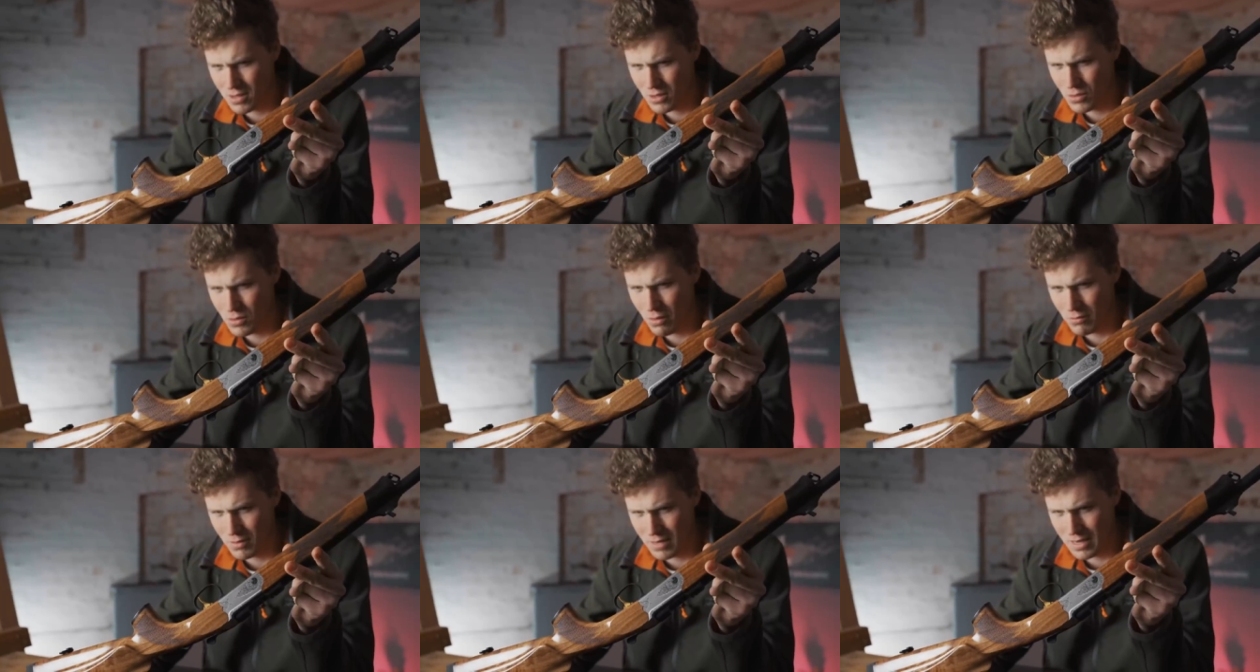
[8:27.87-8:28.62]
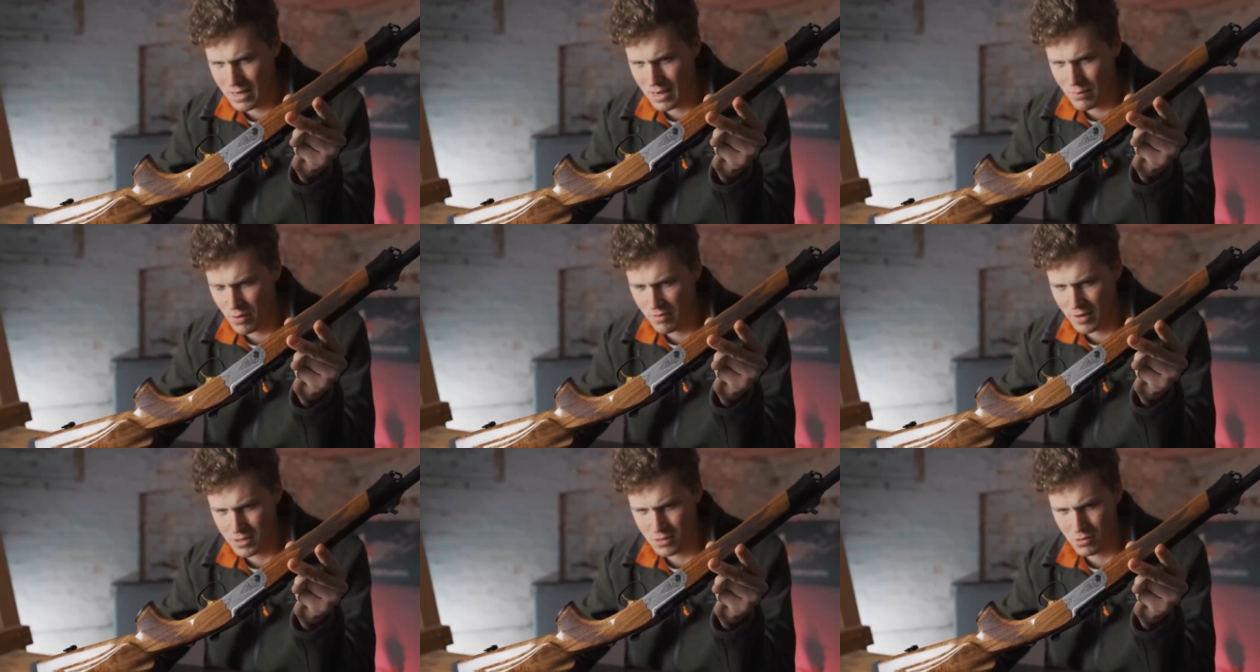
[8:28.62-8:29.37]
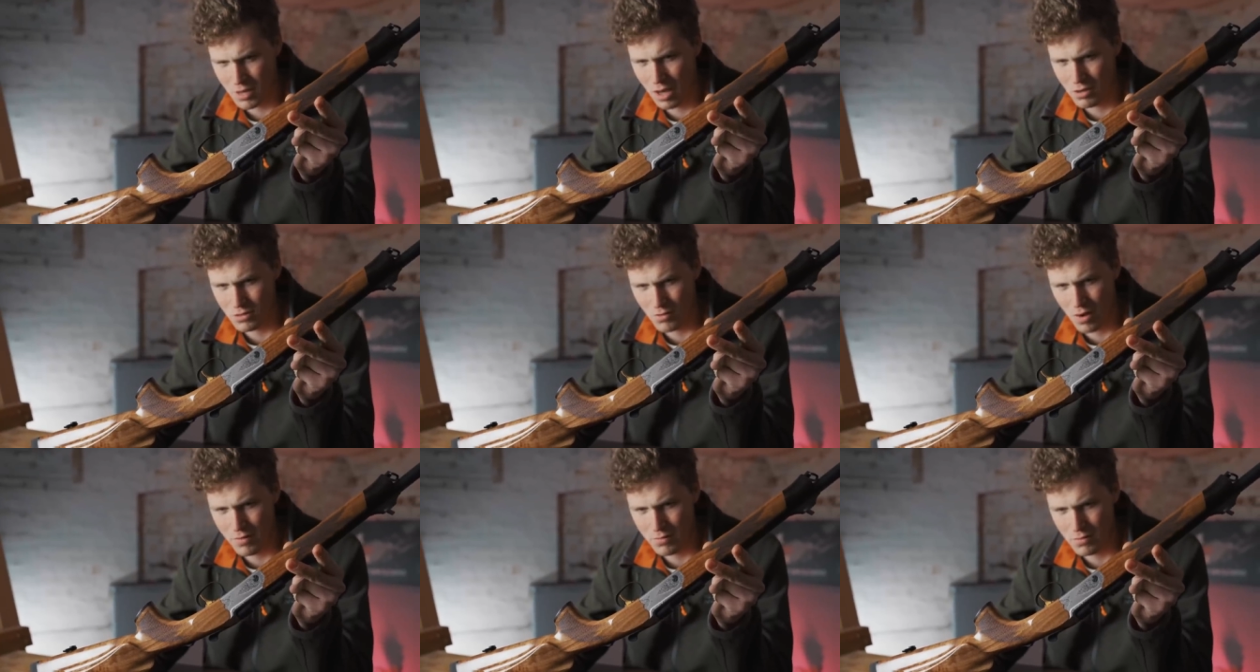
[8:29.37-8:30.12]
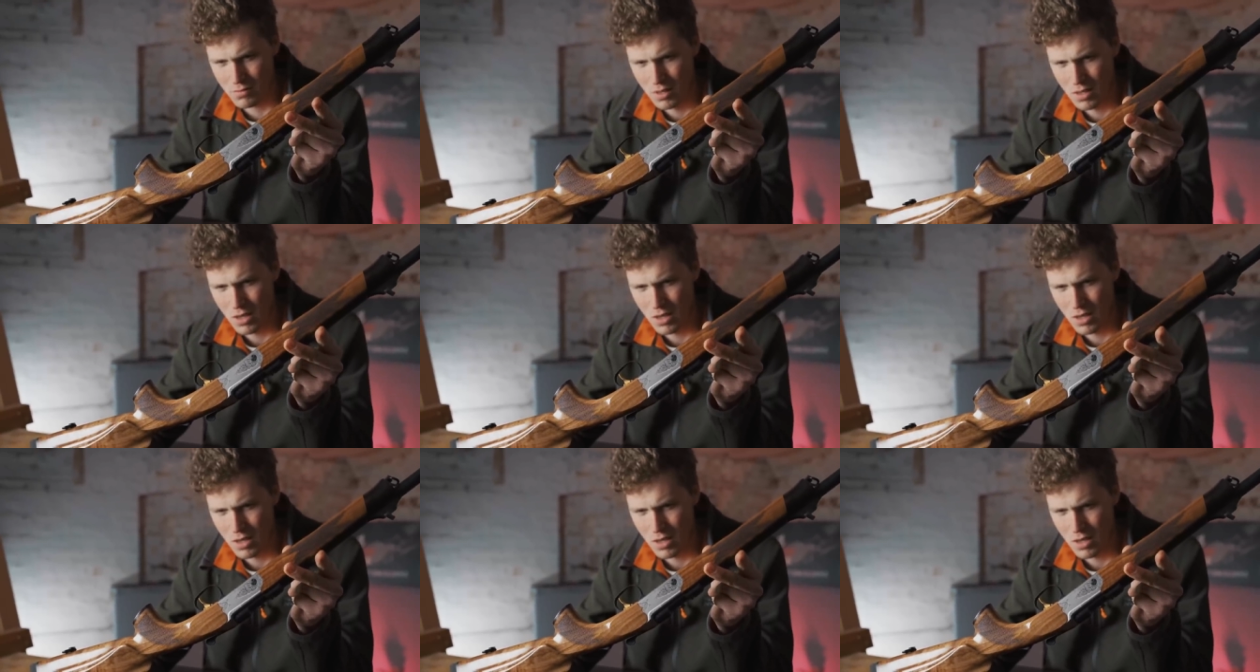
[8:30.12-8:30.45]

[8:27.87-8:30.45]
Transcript: you don't need a professional colours rifle.